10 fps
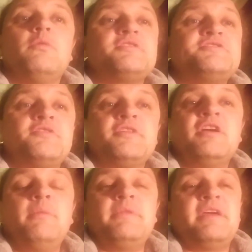certain
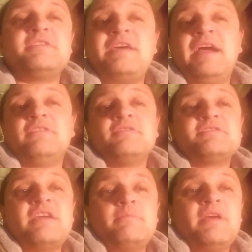company gets hacked on the
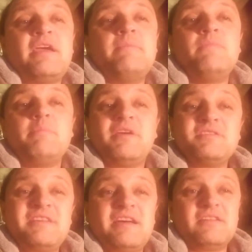same day
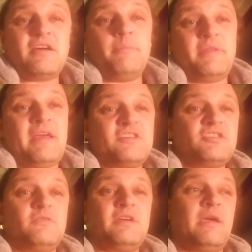because that company
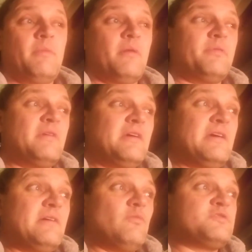actually
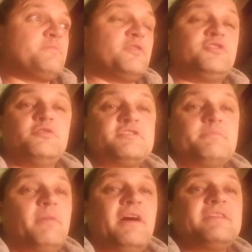was
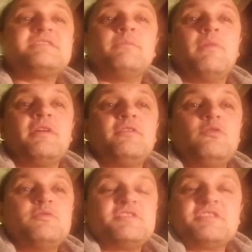produced by someone
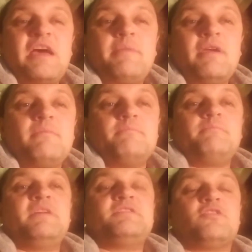who was a scamming
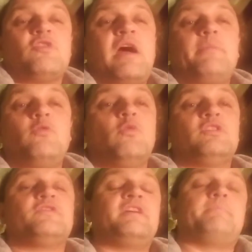piece of crap who
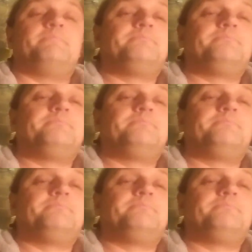works for them.